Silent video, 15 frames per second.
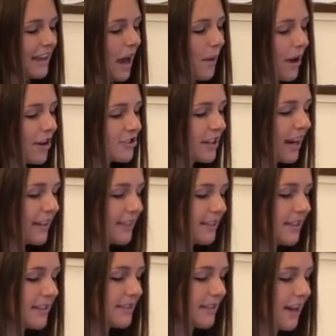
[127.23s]
Yeah, we actually got
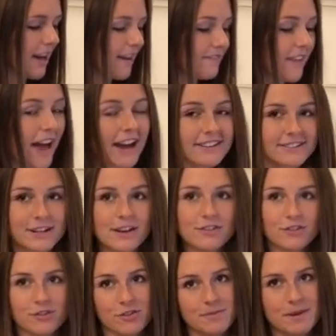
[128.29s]
this fax and
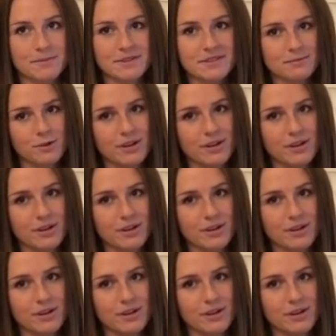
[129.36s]
everything from him this